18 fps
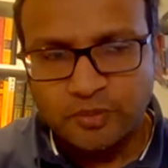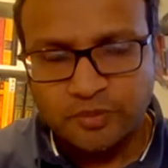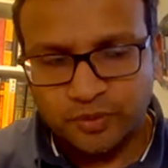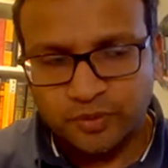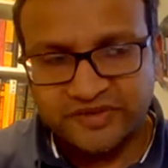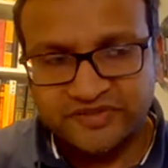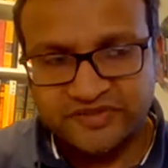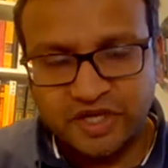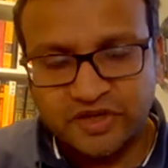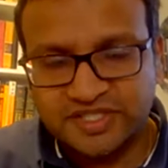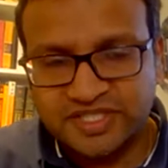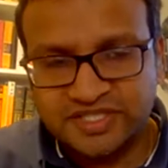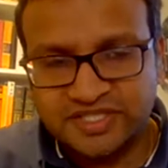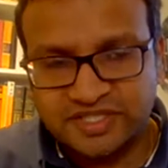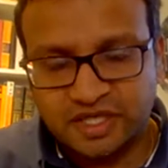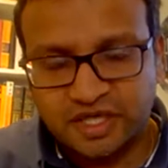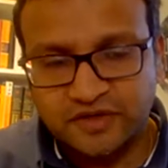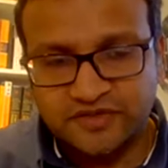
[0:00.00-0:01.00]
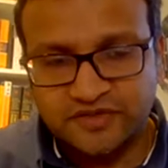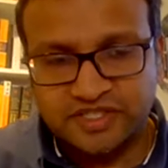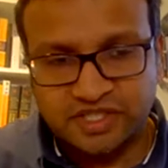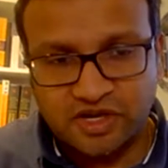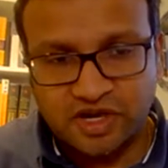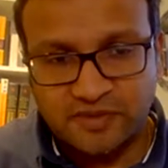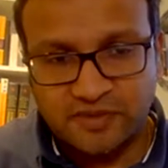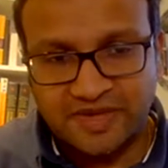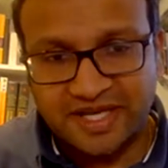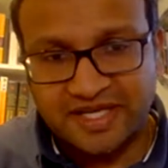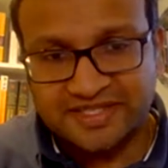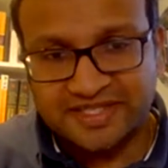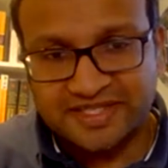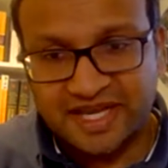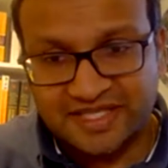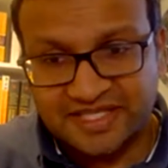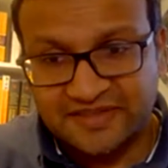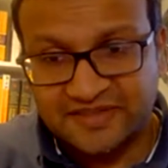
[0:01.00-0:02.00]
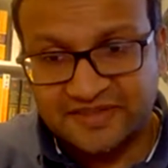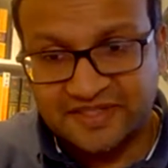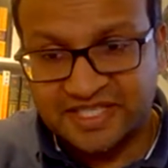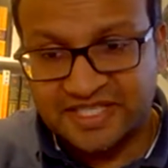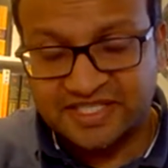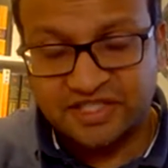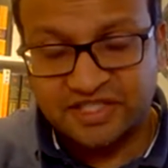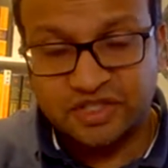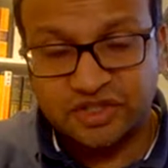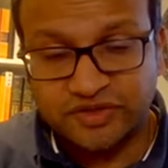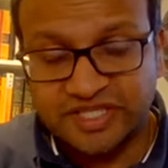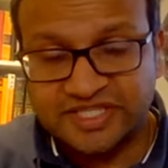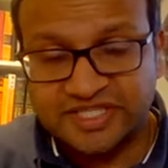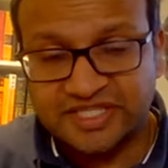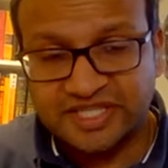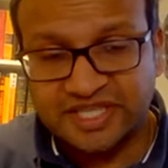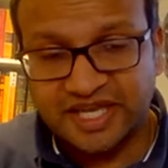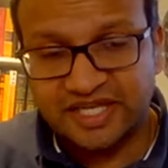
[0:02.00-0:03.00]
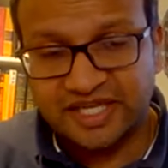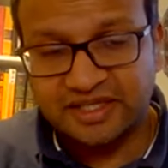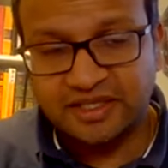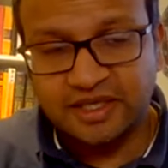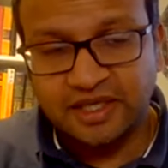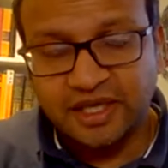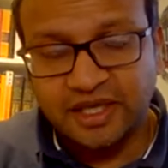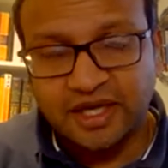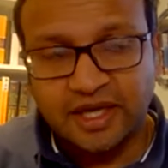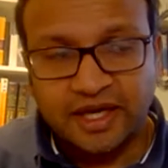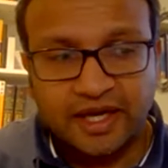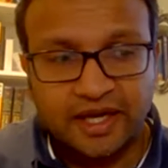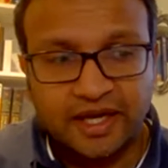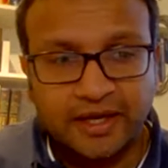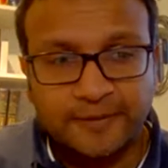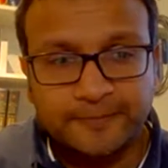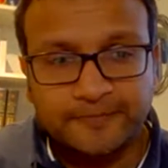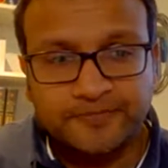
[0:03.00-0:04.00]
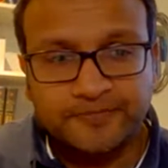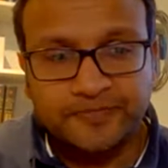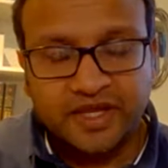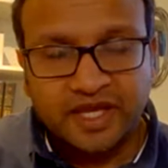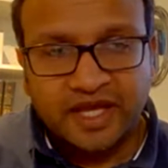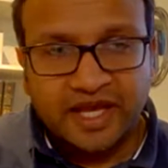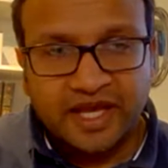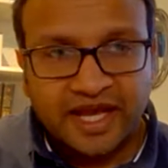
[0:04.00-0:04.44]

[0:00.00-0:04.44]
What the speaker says: But we've noticed over time, as activities increased again, and